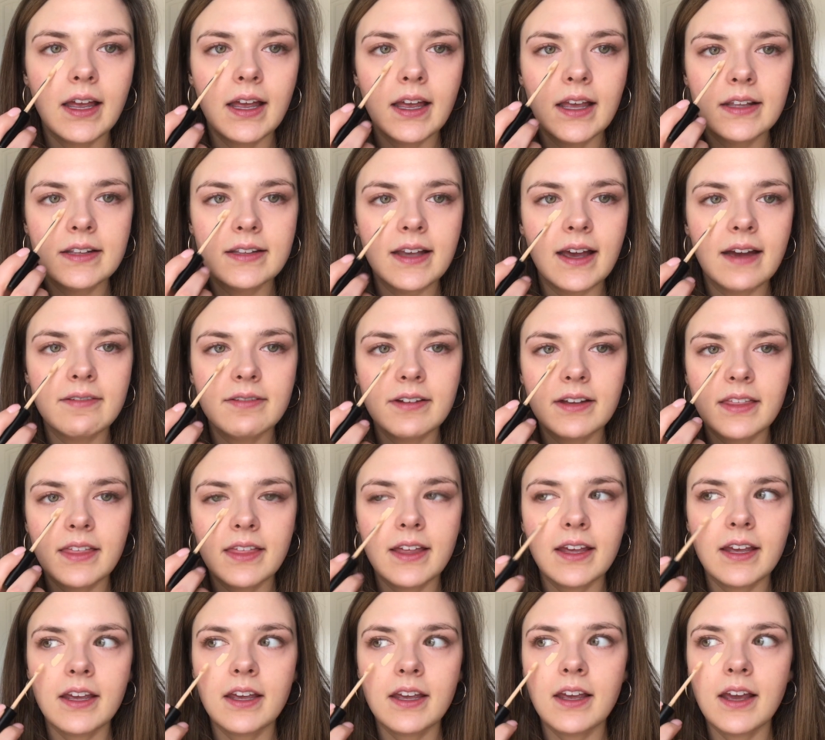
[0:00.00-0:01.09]
is
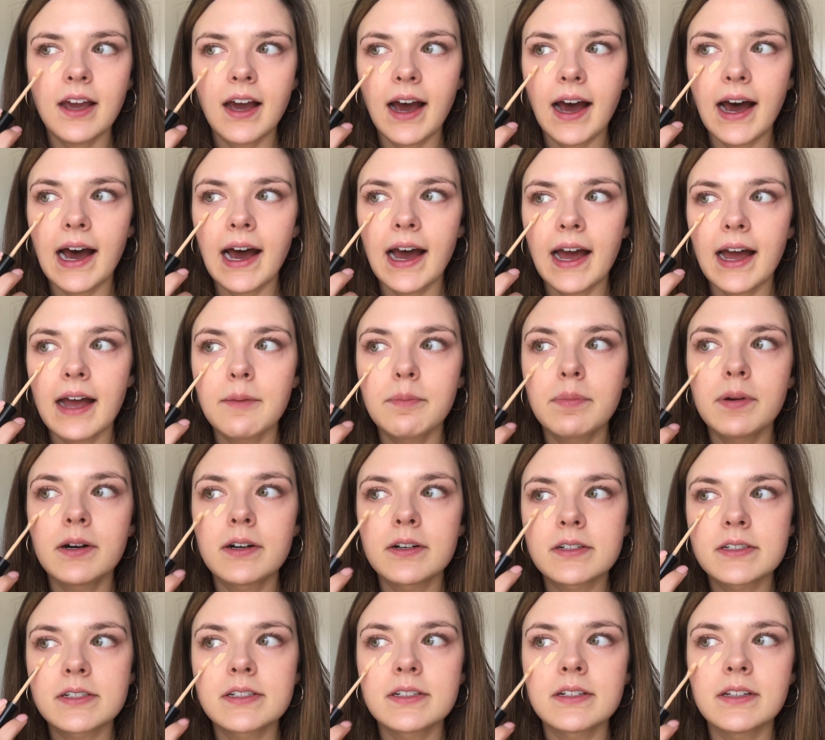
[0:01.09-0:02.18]
everything I
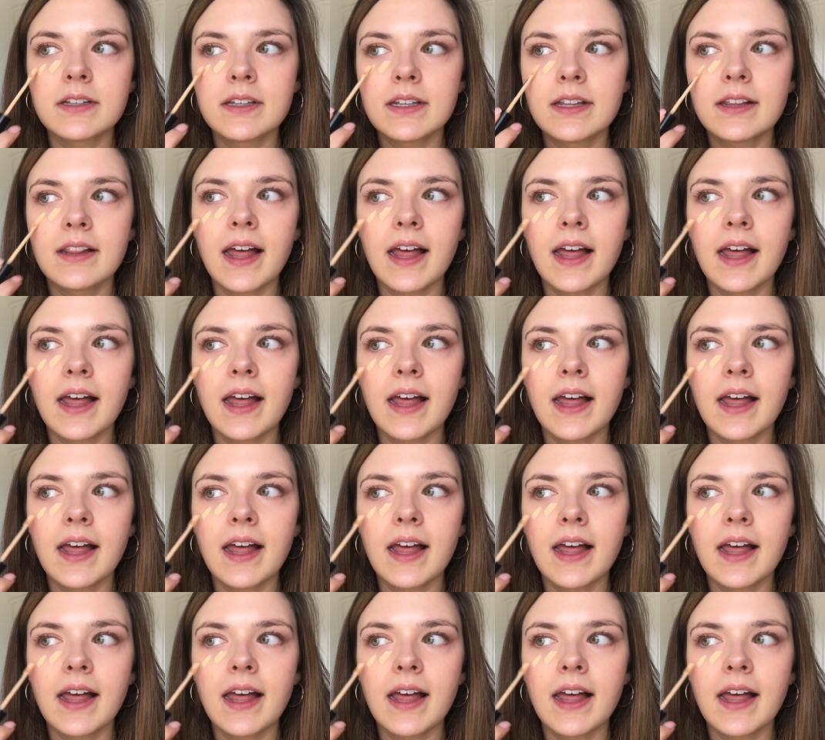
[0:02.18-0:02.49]
personally